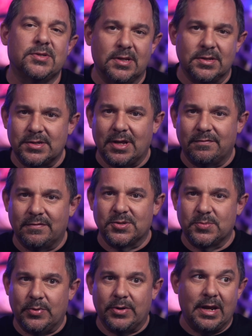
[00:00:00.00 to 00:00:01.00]
this stuff is
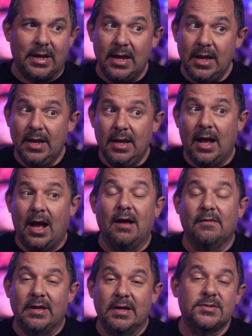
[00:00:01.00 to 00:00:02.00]
pretty
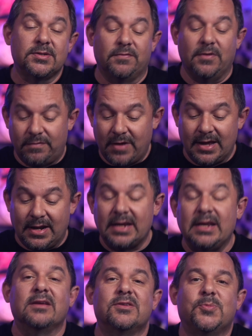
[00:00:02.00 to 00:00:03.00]
obvious if you've had
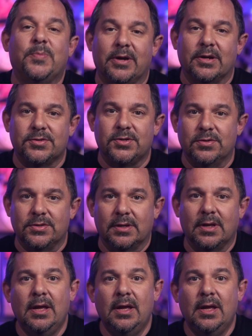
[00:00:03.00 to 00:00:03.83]
any experience using